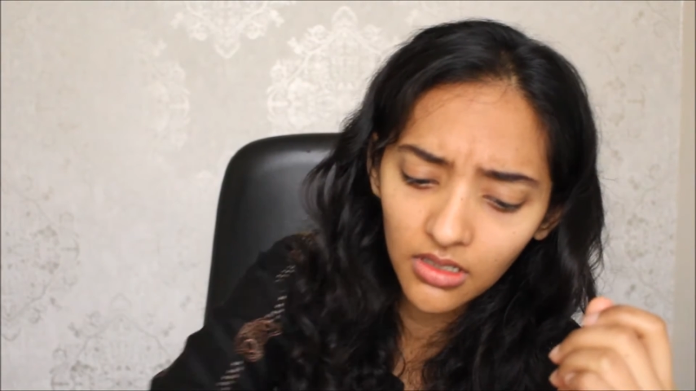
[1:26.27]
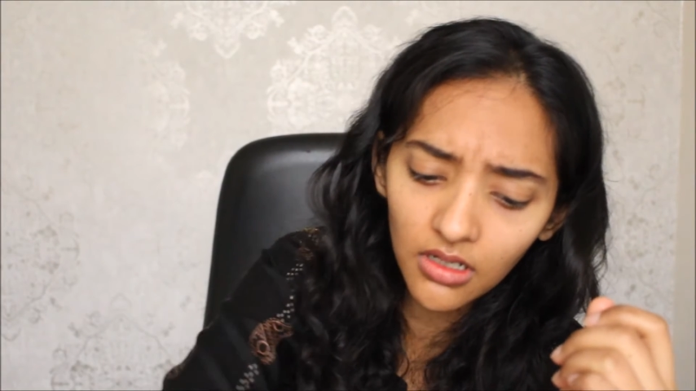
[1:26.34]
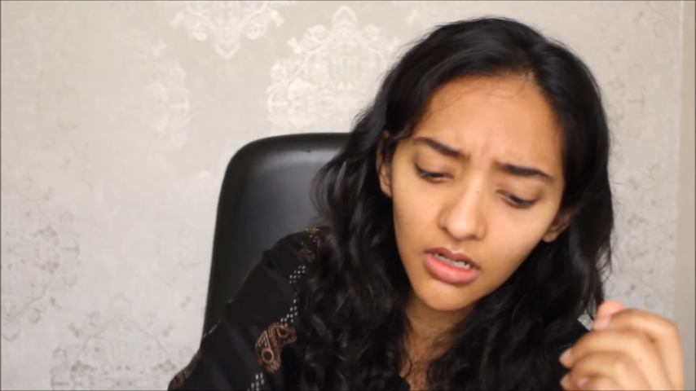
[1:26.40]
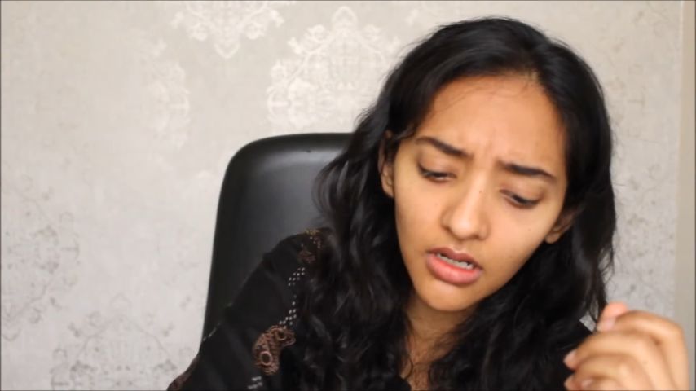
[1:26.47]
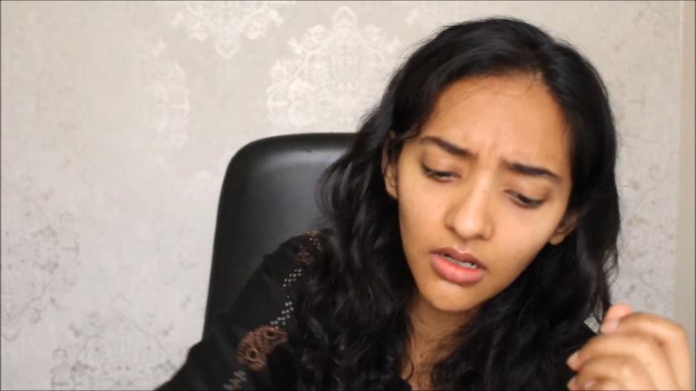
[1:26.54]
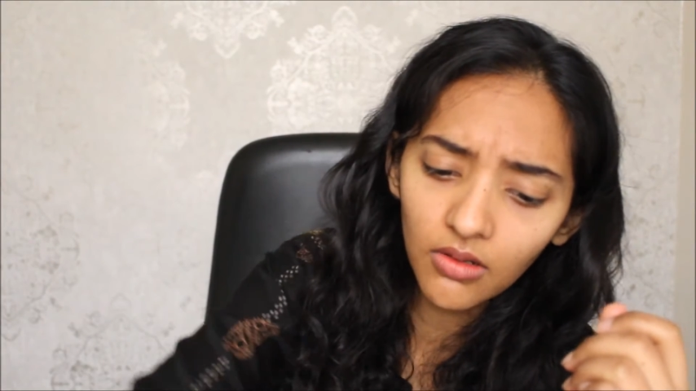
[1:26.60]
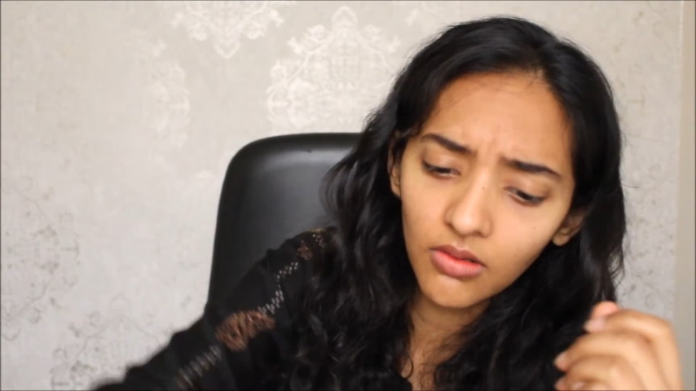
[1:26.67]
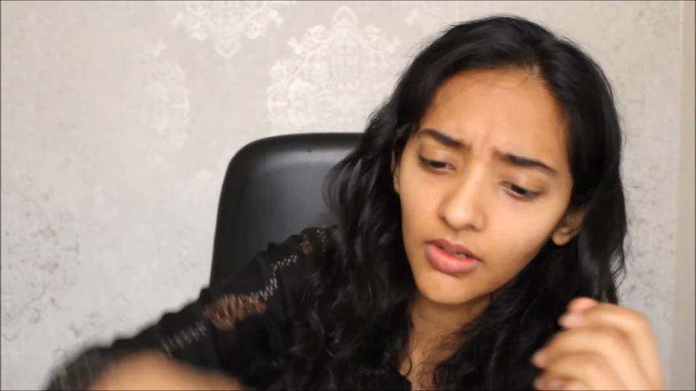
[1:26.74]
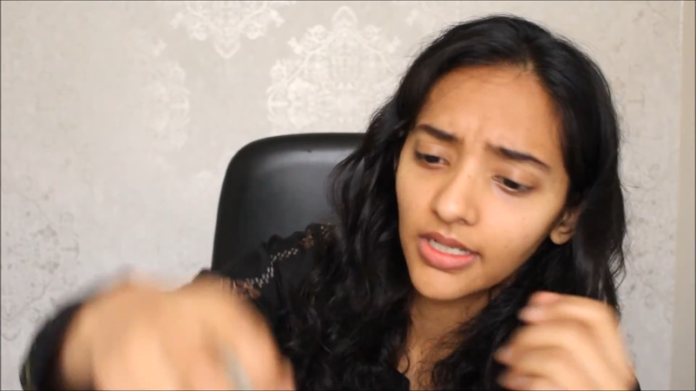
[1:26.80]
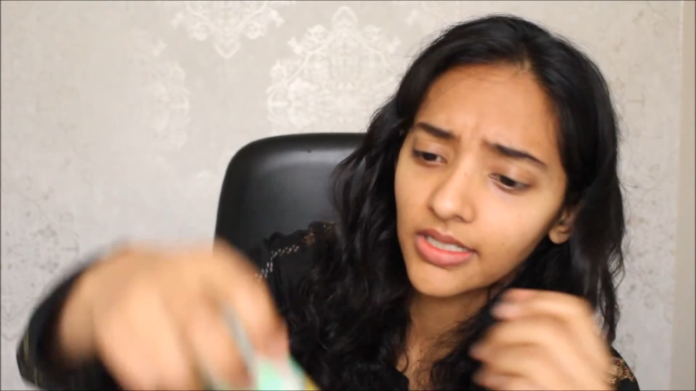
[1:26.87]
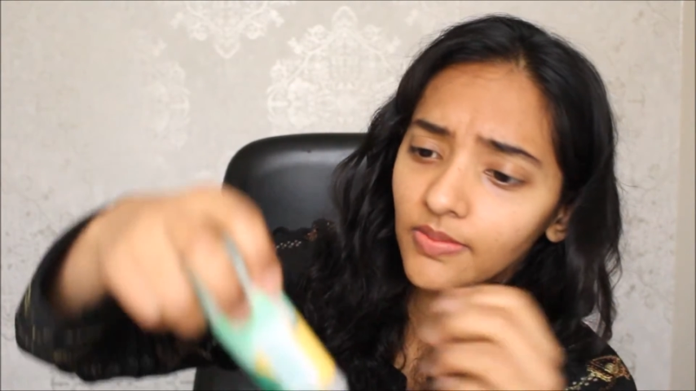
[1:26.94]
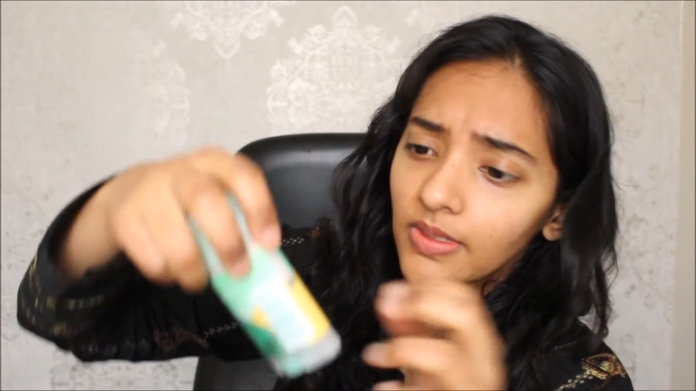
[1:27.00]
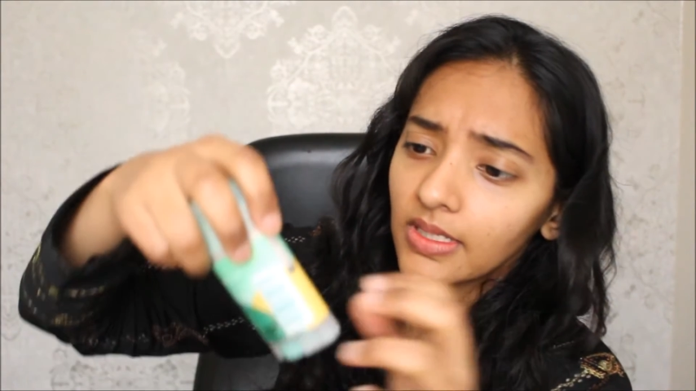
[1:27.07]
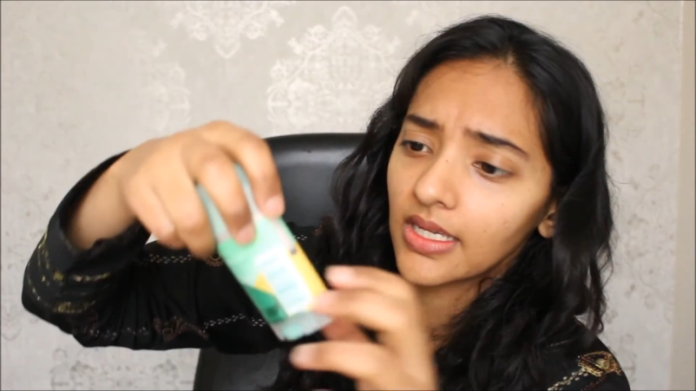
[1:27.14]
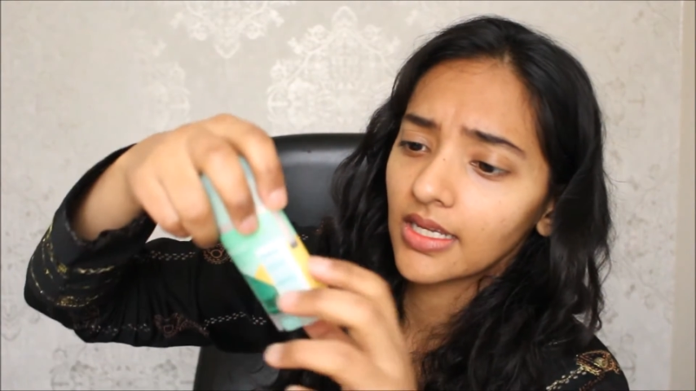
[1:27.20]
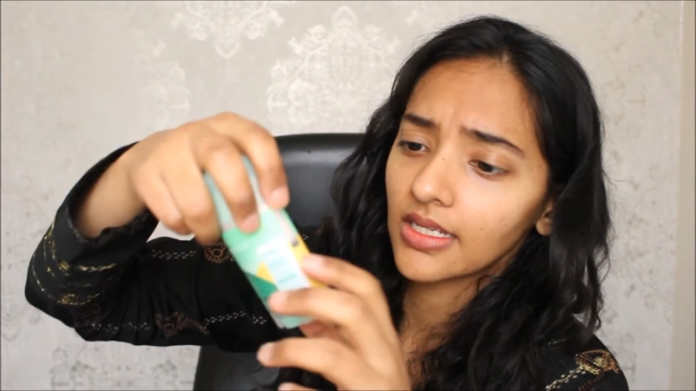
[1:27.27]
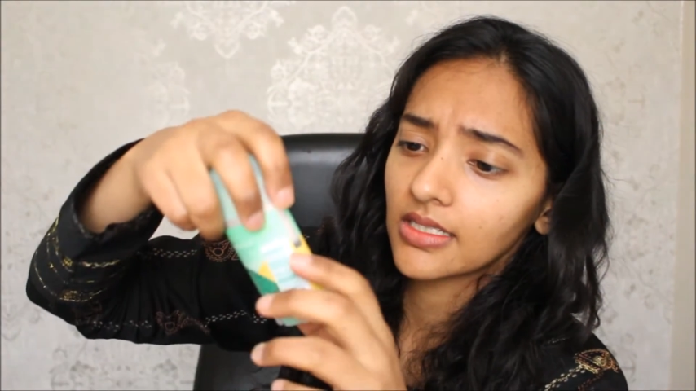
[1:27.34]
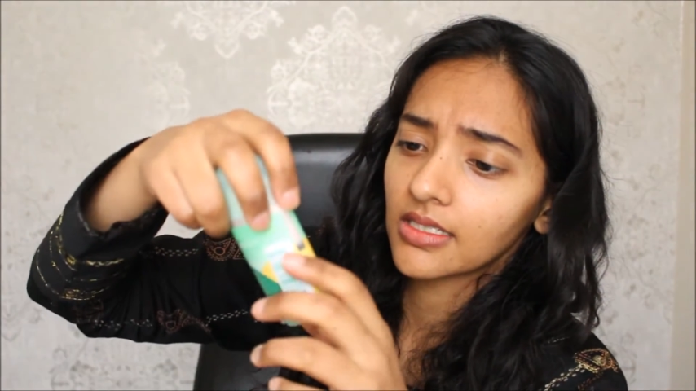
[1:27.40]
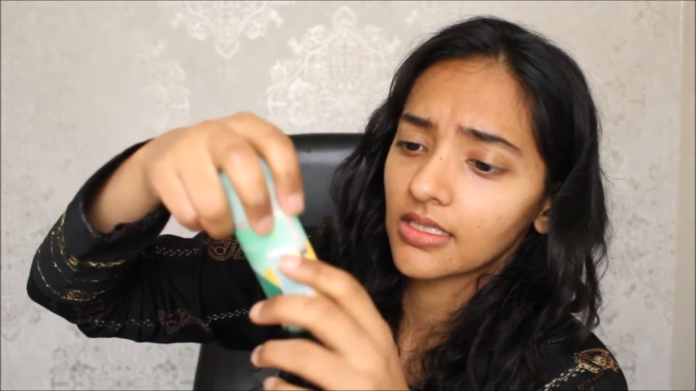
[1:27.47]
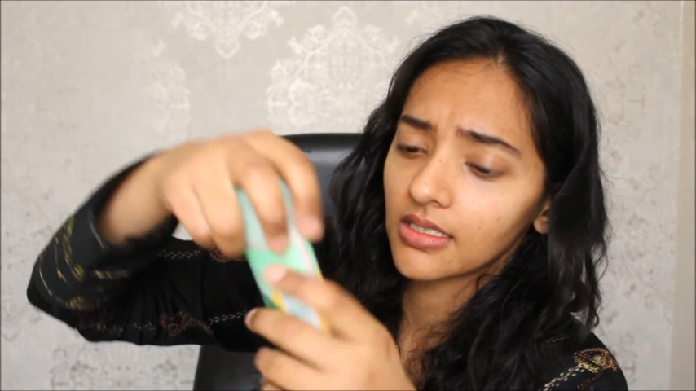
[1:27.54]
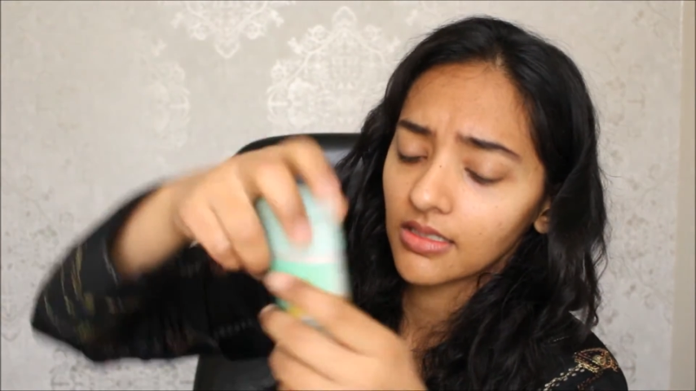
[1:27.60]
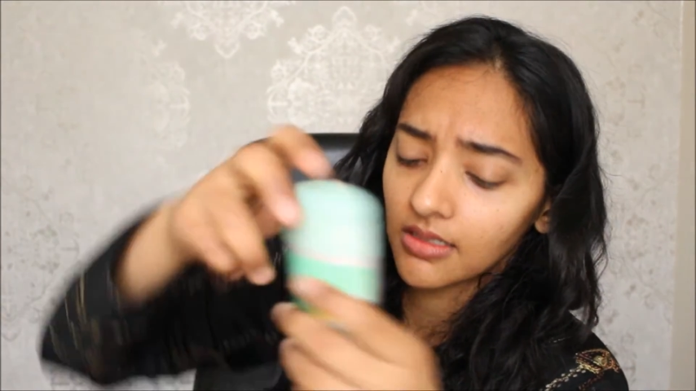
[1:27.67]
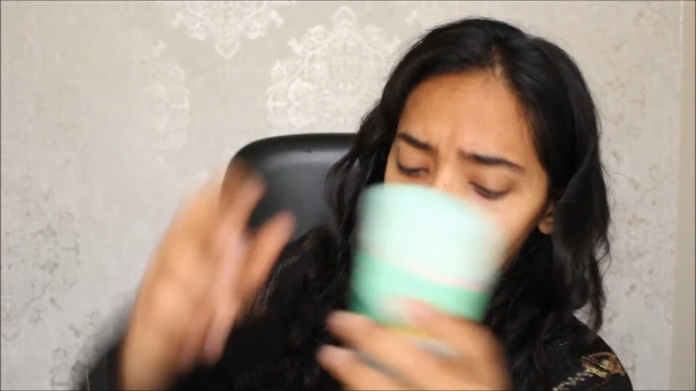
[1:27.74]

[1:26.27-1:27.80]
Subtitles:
oh, let me get...